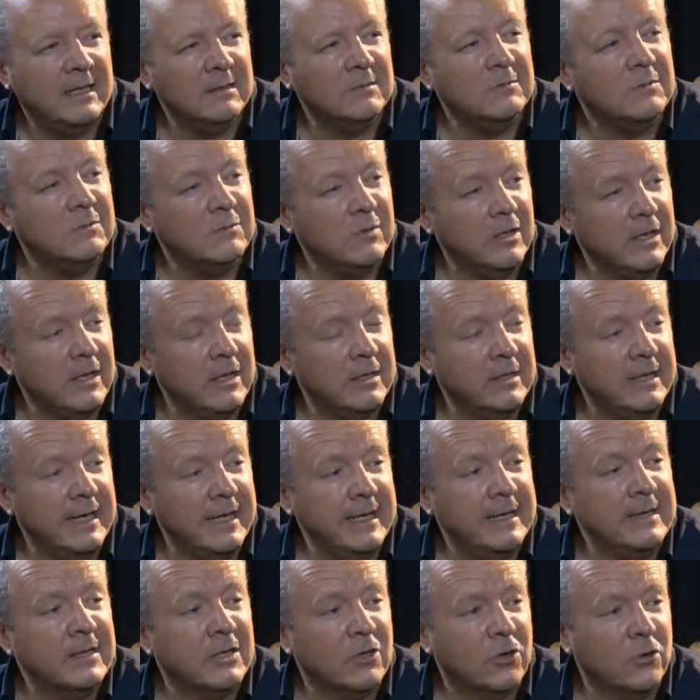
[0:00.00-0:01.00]
And
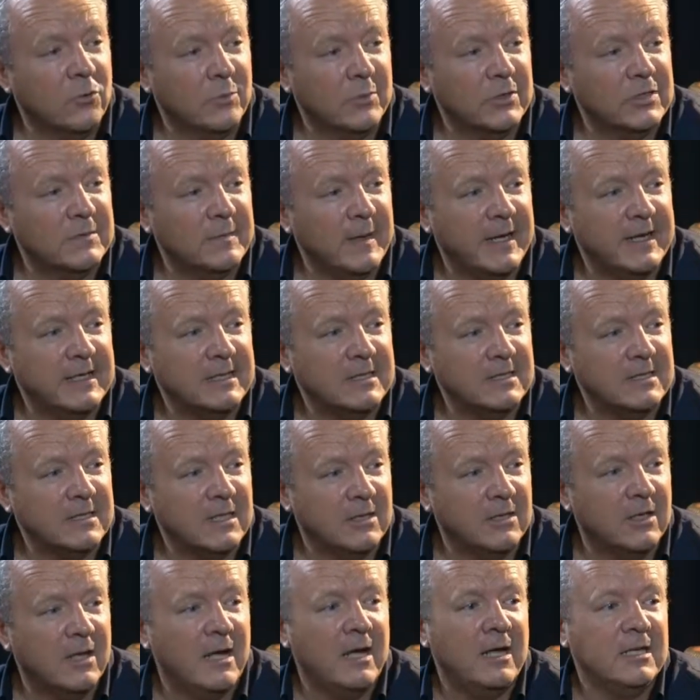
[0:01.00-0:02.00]
in the corporate space. So
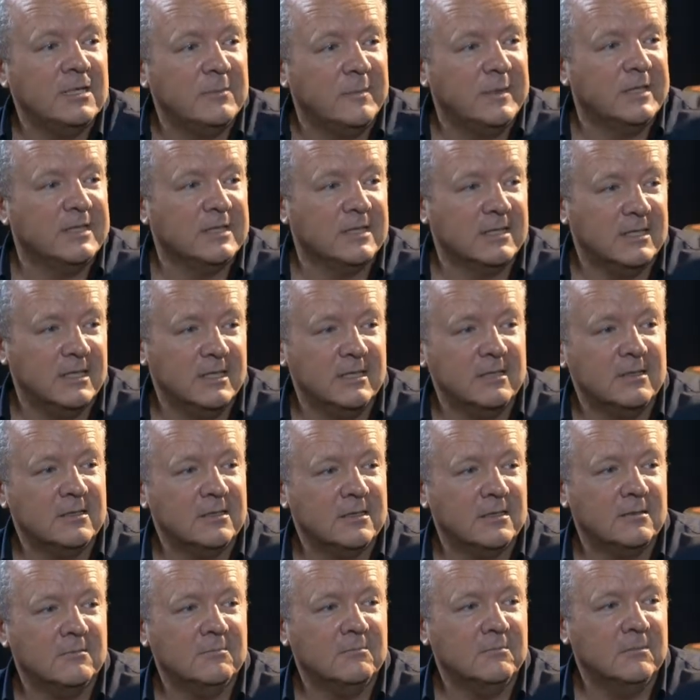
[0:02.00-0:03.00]
large businesses
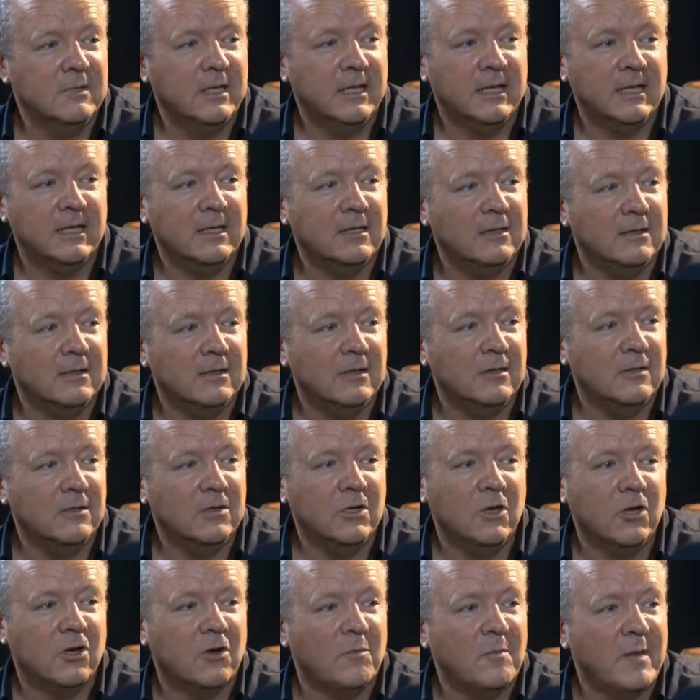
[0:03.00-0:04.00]

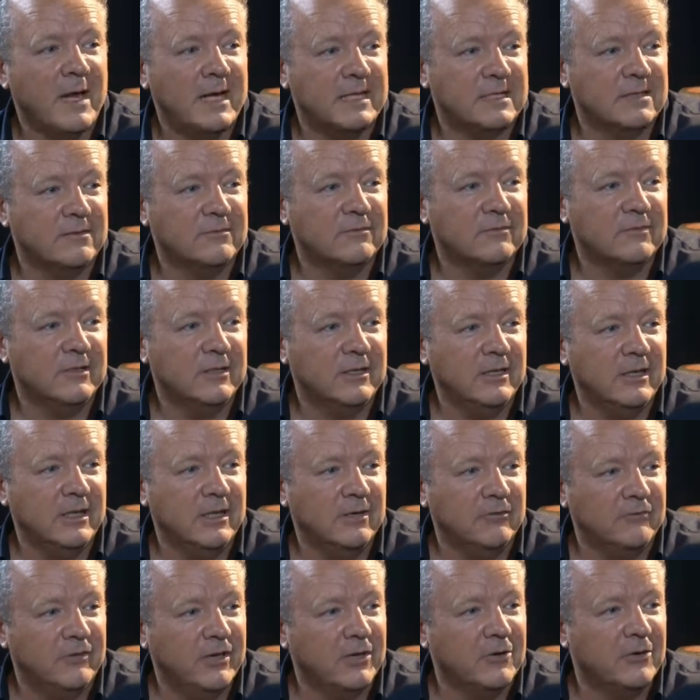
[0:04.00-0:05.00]
got a massive
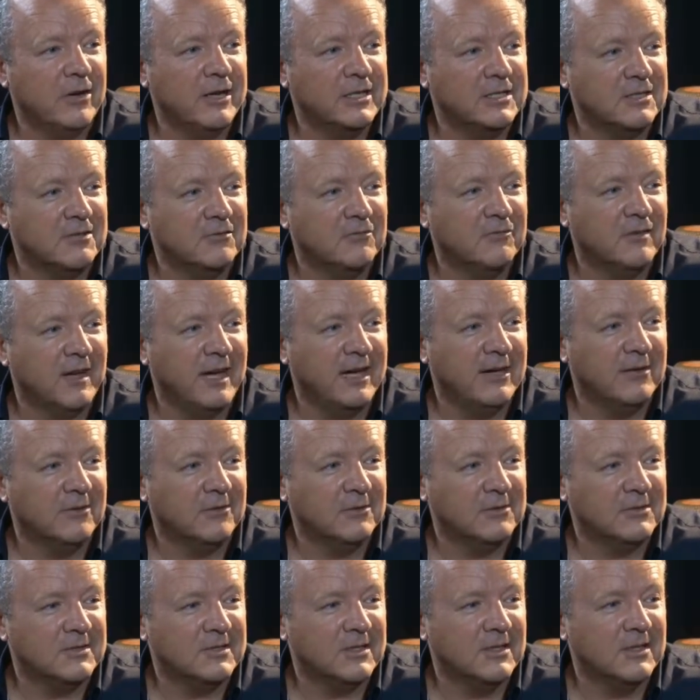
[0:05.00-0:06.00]
configuration
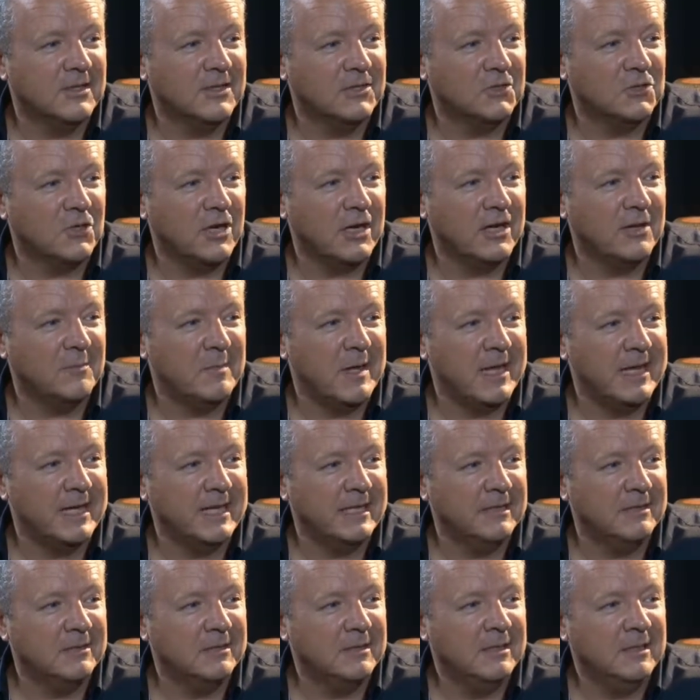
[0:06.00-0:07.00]
files that they're trying to make
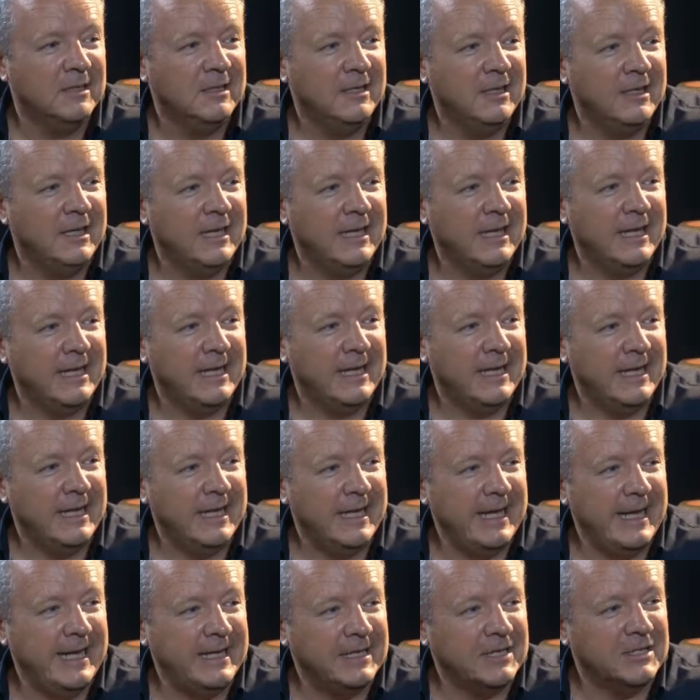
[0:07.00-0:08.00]

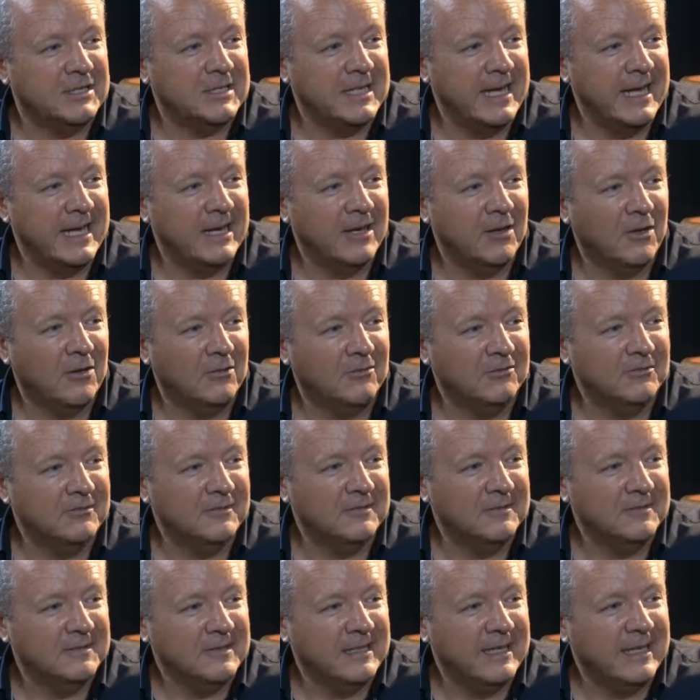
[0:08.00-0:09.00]
head and a tail of.
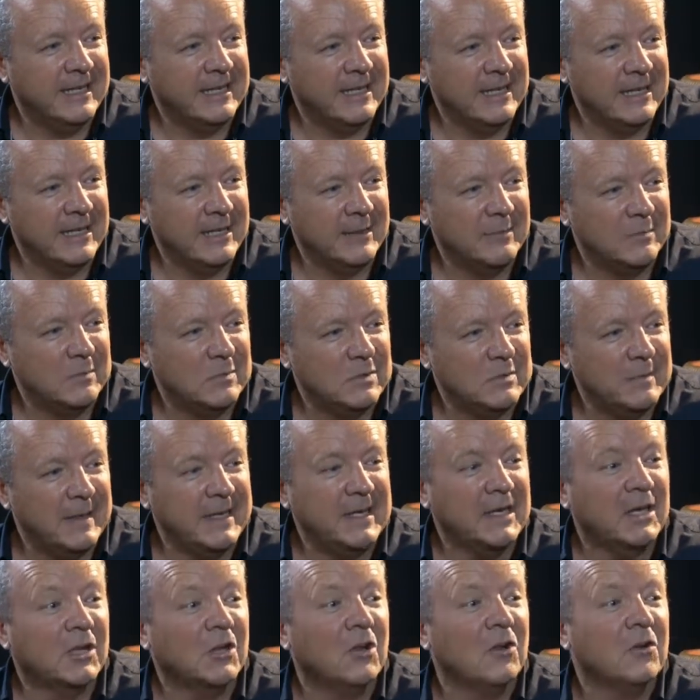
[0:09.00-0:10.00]

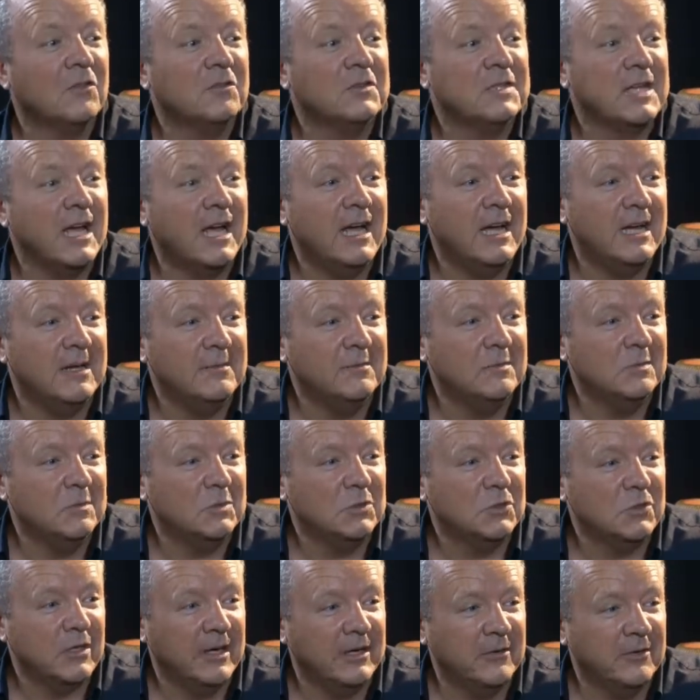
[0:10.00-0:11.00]
Spending a lot of time
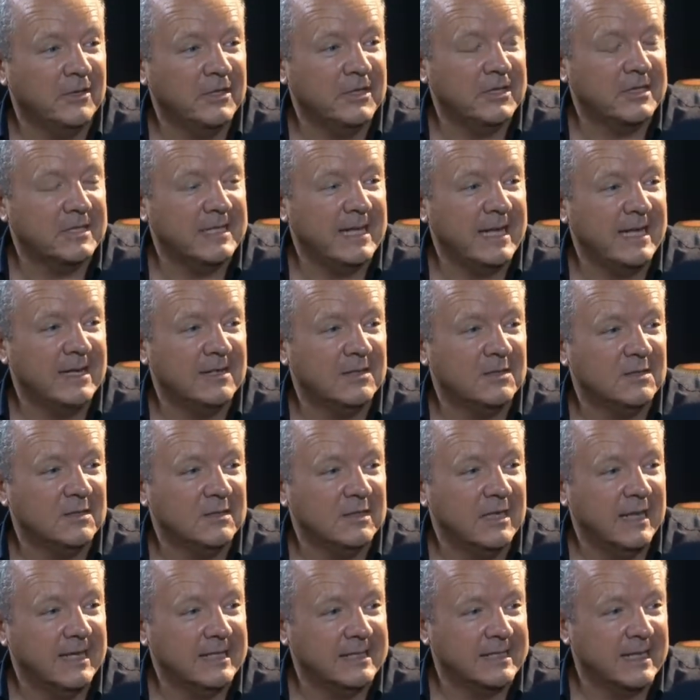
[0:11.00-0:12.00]
trying to understand
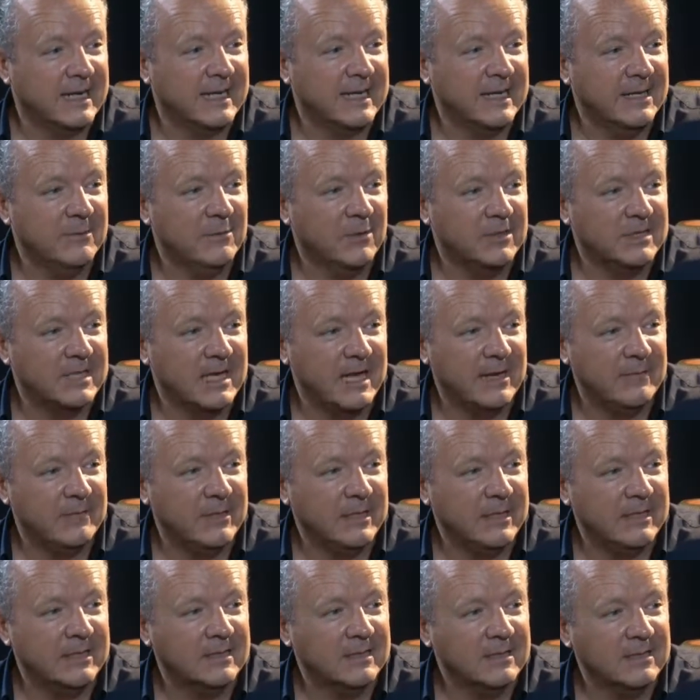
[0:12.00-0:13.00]
exactly what's
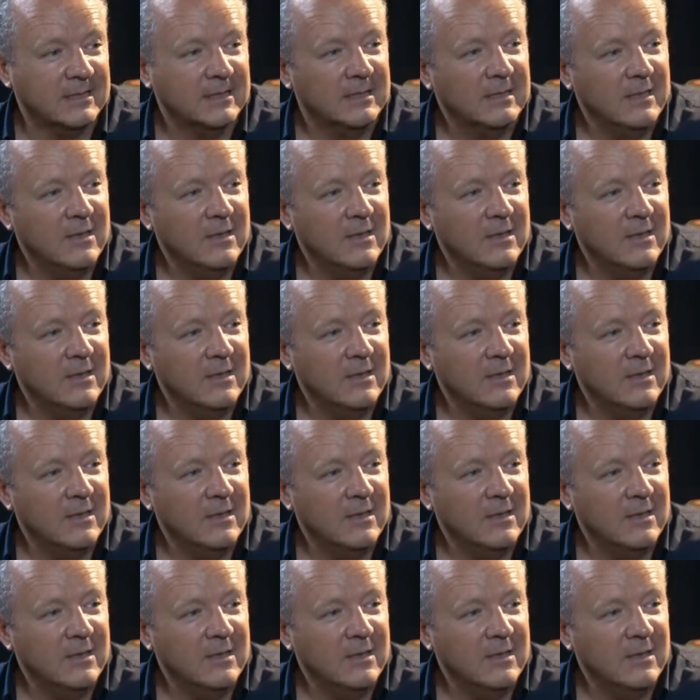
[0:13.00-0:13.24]
happening.